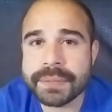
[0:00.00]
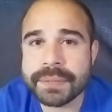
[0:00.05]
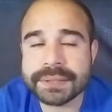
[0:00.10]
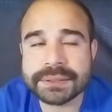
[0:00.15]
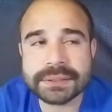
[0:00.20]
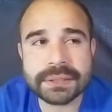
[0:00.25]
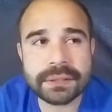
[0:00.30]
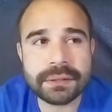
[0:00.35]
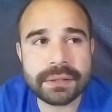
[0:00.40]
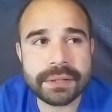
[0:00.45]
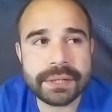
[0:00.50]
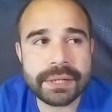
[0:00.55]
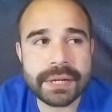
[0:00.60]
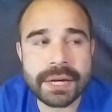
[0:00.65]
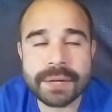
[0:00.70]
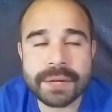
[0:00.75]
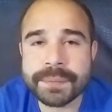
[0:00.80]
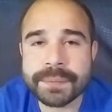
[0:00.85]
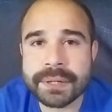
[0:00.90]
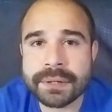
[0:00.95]
Basically,
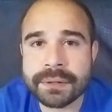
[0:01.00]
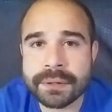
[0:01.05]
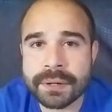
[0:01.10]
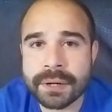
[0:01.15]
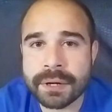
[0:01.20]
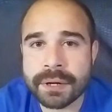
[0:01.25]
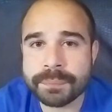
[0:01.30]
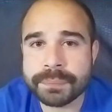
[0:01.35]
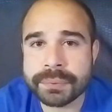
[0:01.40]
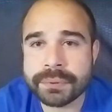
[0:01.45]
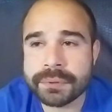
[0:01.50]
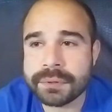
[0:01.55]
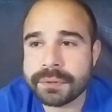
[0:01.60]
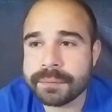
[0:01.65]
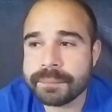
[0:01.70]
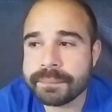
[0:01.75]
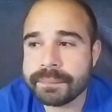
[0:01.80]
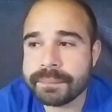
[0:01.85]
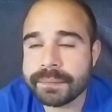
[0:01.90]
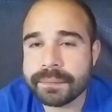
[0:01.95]
I've been up
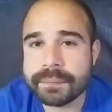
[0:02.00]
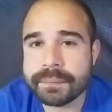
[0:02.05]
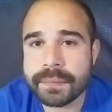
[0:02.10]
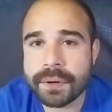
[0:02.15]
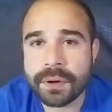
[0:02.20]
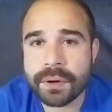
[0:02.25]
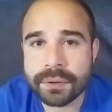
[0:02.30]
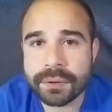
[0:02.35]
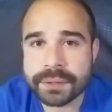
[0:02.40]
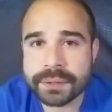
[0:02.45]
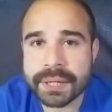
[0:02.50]
all